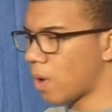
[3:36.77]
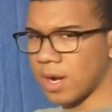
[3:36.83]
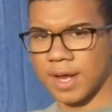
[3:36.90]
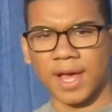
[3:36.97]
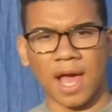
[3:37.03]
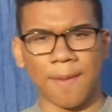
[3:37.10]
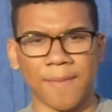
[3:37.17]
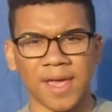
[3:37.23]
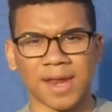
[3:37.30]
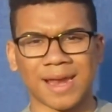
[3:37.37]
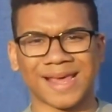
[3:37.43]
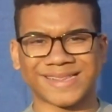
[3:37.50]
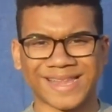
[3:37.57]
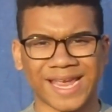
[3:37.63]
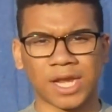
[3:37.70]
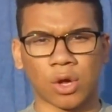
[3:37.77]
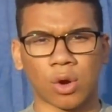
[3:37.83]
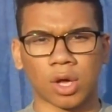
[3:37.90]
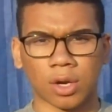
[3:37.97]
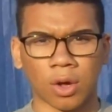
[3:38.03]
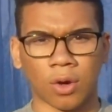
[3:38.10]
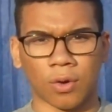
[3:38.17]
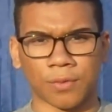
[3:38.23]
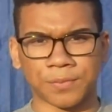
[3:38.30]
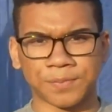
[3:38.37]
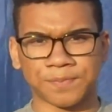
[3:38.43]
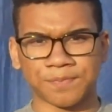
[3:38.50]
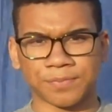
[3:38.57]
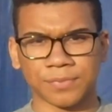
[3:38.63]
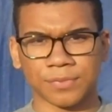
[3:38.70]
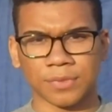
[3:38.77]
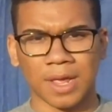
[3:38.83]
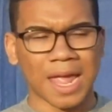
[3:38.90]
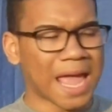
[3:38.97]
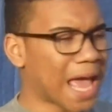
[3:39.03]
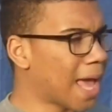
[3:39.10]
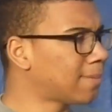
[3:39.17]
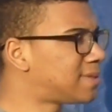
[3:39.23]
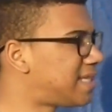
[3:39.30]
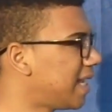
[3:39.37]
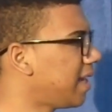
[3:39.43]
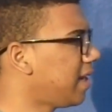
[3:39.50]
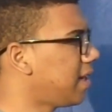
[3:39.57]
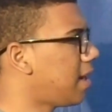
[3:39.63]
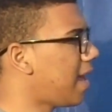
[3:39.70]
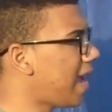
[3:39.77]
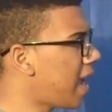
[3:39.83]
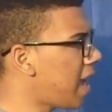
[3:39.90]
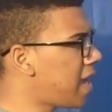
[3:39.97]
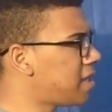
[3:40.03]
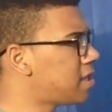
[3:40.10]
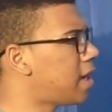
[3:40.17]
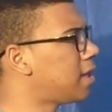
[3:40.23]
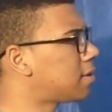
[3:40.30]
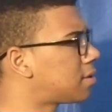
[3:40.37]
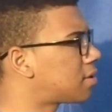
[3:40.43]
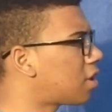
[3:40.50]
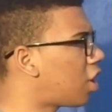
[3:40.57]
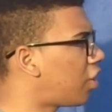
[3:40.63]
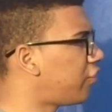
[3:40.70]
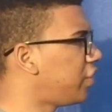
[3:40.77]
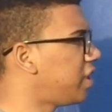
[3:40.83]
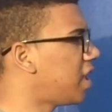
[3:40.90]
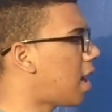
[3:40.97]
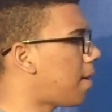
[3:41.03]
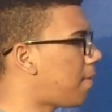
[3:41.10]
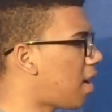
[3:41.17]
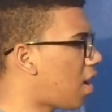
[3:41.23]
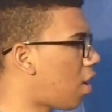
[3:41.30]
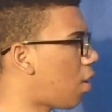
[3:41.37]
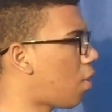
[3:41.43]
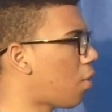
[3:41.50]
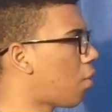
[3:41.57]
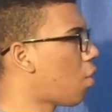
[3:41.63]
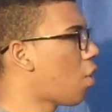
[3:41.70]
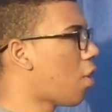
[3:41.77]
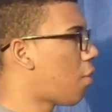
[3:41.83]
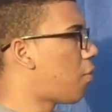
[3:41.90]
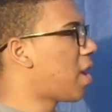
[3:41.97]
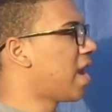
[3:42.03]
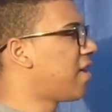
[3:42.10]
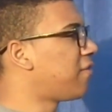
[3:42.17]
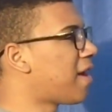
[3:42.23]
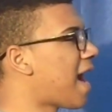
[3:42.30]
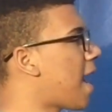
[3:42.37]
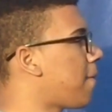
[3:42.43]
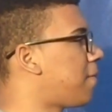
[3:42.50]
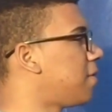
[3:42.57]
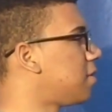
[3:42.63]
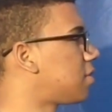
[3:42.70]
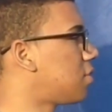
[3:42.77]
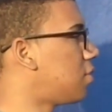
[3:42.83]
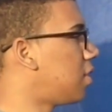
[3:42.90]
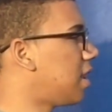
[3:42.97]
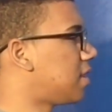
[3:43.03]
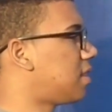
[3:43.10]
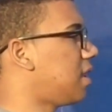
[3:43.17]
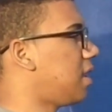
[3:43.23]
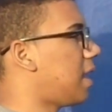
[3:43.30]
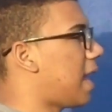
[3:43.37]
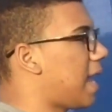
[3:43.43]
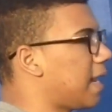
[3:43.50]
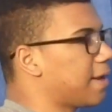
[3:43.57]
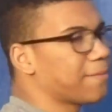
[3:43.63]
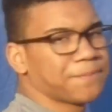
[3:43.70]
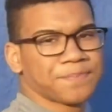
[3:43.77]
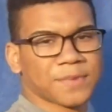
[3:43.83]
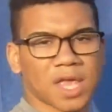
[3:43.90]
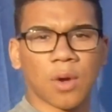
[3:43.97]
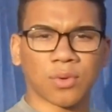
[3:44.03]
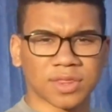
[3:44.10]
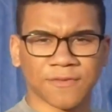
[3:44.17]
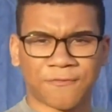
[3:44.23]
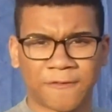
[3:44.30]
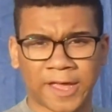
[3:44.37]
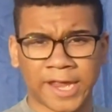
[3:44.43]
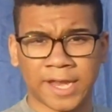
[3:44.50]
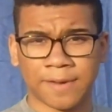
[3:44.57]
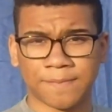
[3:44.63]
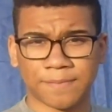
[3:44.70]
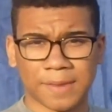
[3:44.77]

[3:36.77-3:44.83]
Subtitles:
want to come in like they know it all. I'm telling A story about whatever happened. So let's say like it was a fight.